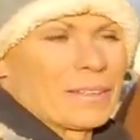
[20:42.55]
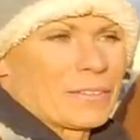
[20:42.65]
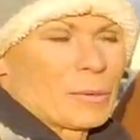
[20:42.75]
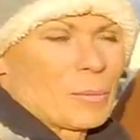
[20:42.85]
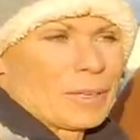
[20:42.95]

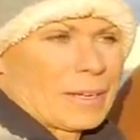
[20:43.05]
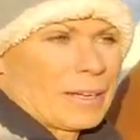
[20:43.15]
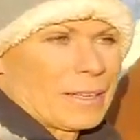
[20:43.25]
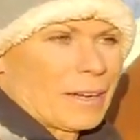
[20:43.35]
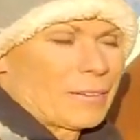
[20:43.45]
from what
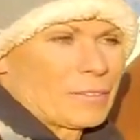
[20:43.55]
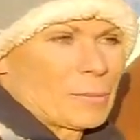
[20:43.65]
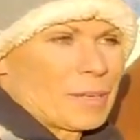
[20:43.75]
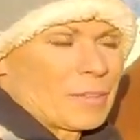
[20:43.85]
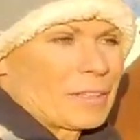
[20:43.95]
I got
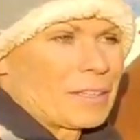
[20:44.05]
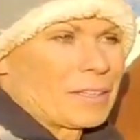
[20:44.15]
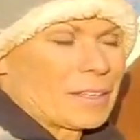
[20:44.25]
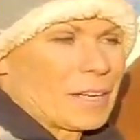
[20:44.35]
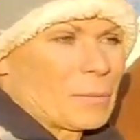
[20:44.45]
from everything
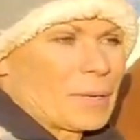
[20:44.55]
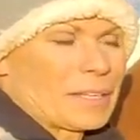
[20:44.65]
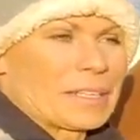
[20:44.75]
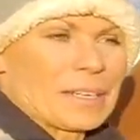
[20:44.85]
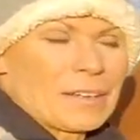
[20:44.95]
that I
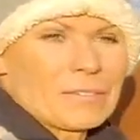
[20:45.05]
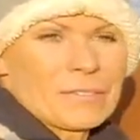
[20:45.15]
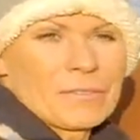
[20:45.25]
read. And